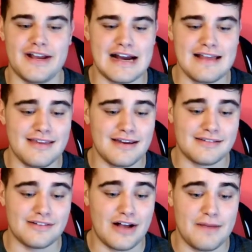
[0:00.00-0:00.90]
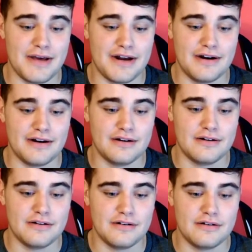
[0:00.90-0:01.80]
I think it's a lot better.
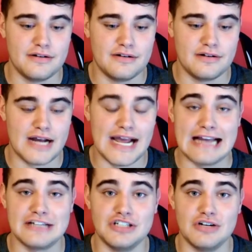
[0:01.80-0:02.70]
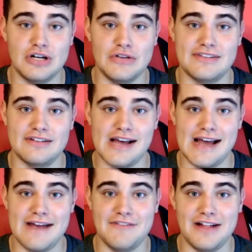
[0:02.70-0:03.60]
I actually don't know, that's a lie.
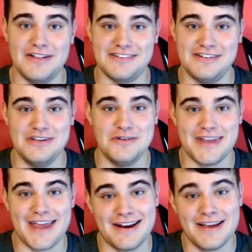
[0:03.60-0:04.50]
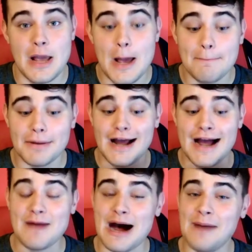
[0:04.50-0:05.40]
I've not listened to it yet, but
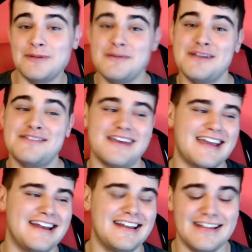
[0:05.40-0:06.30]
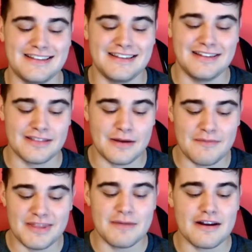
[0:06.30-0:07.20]
I'm optimistic. And I
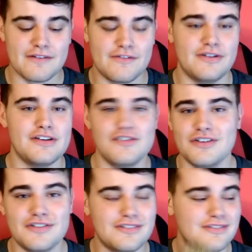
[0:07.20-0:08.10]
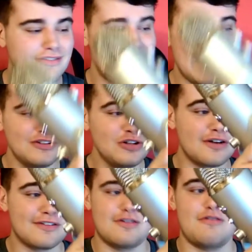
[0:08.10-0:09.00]
mean, the microphone, it
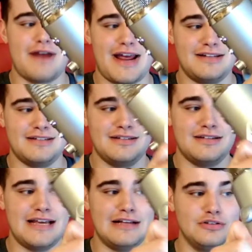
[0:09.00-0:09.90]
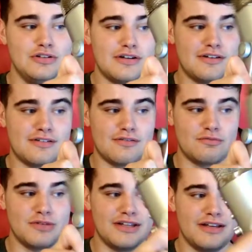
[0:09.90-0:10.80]
looks great. It looks
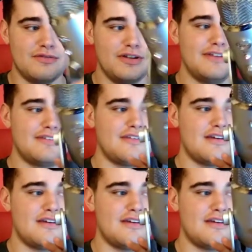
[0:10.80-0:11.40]
really sleek.